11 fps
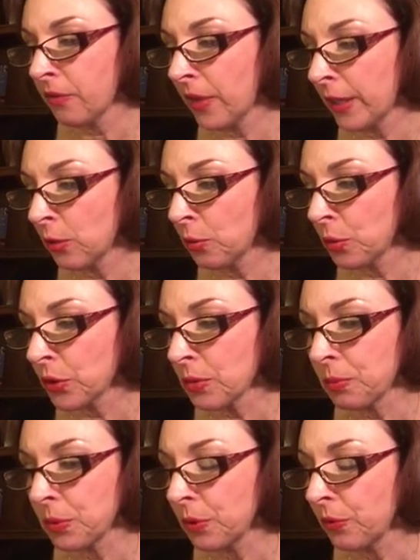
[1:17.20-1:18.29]
fire will
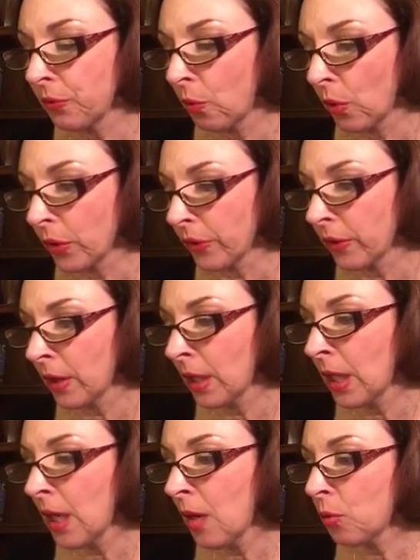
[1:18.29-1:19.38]
spew forth,
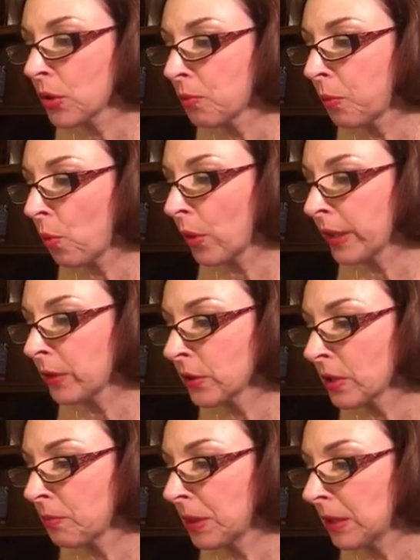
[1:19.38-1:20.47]
which
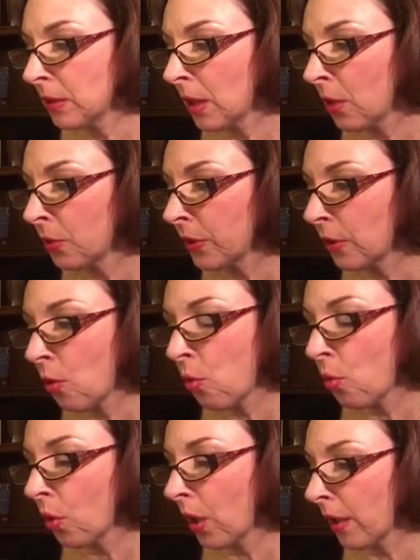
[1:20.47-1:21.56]
boils below the
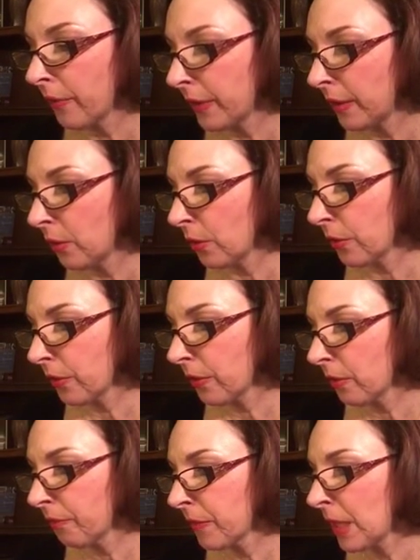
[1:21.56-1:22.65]
core of the earth.
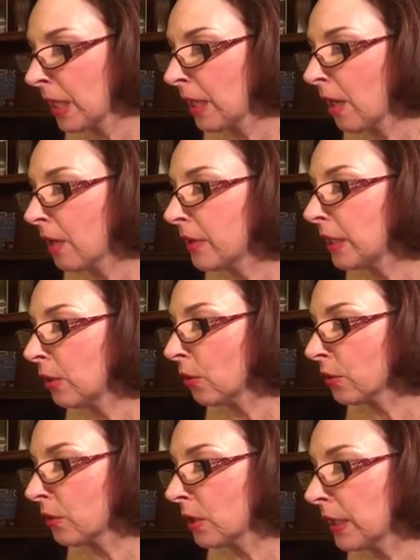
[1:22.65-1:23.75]
The
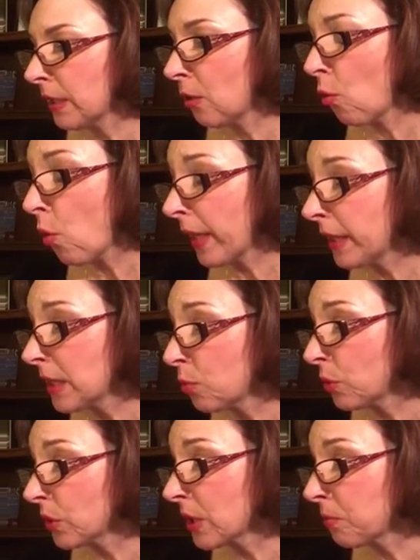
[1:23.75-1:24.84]
earthquakes
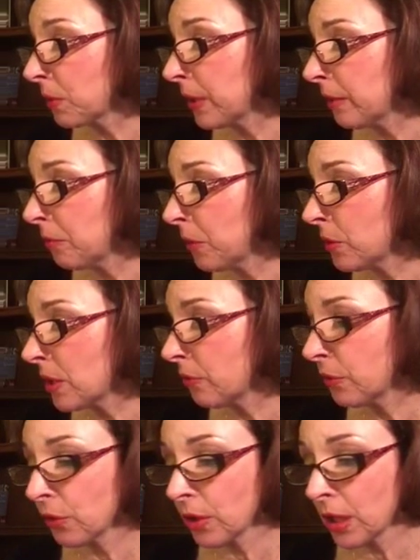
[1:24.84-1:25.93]
will split most of
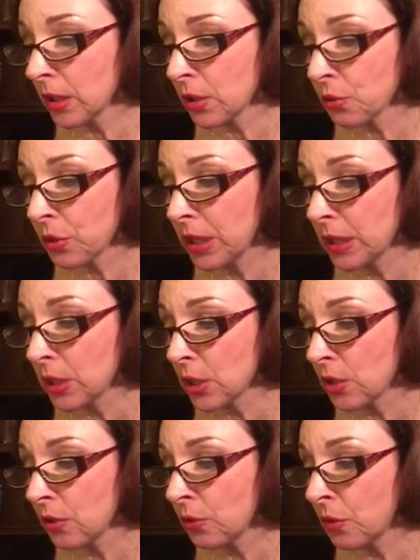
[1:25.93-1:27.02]
your country in
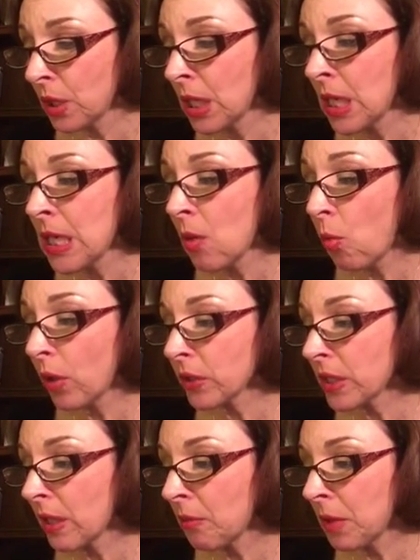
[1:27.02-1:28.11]
two, while
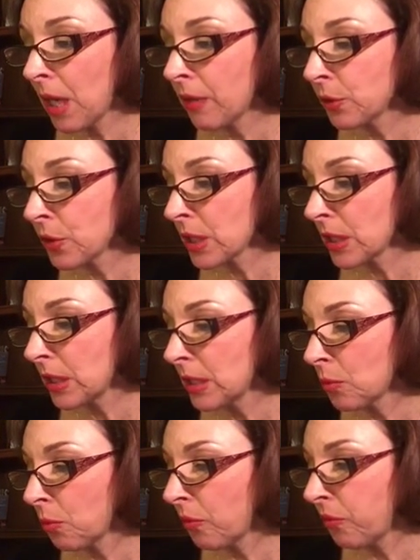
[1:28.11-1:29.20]
some of your
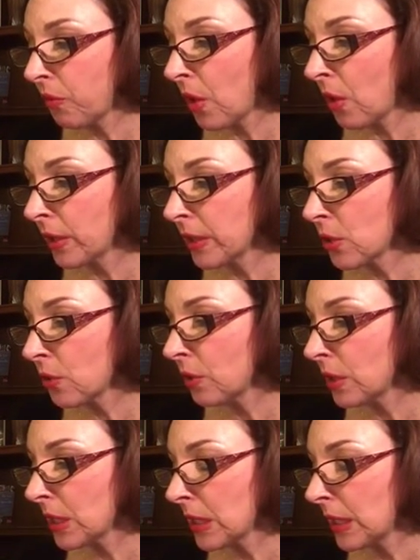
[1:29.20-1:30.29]
cities will fall into
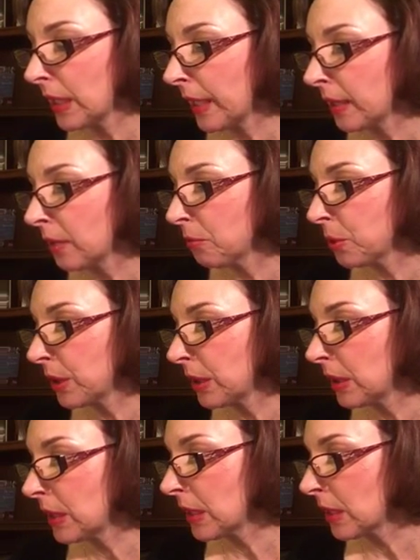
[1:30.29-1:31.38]
the sea and
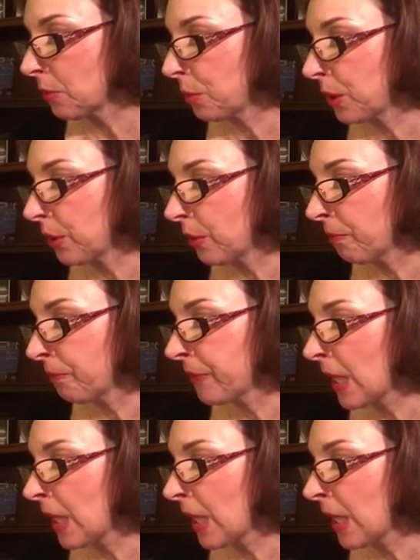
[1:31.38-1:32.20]
completely disappear.